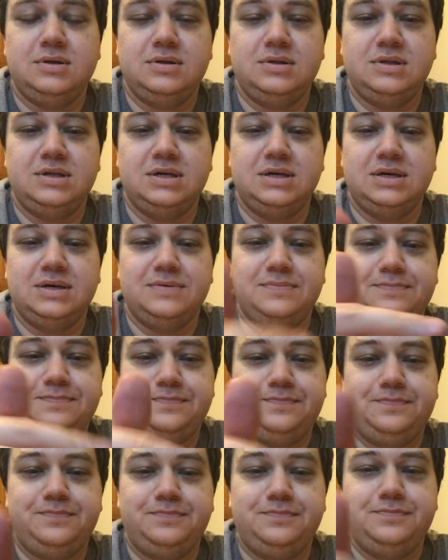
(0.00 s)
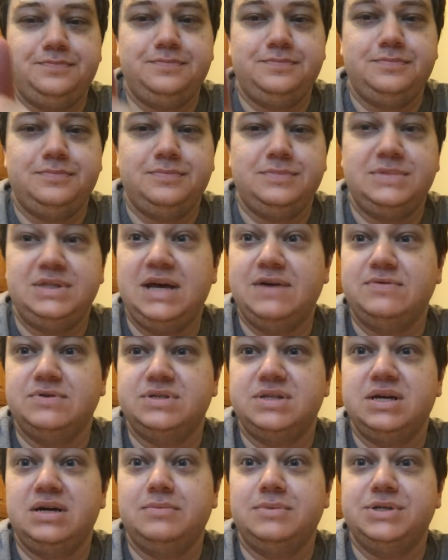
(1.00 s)
the
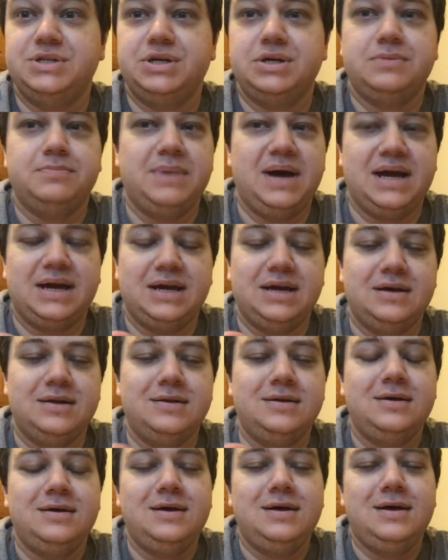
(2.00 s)
devil's thingamajig back in,